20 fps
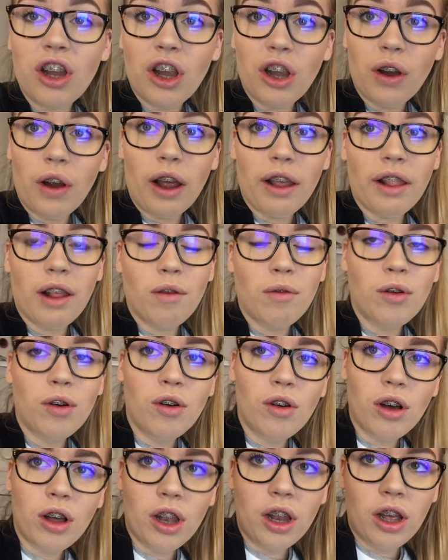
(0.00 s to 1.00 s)
And then we're
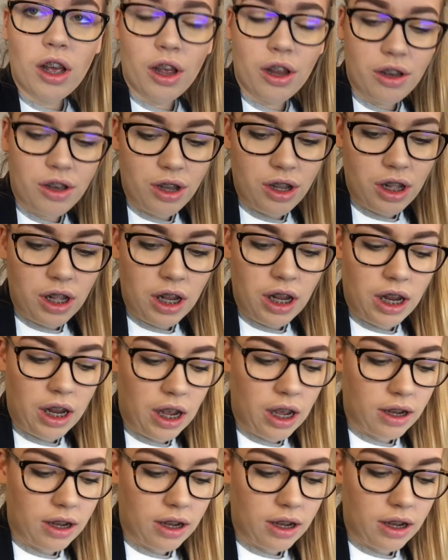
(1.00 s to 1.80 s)
all going to go to the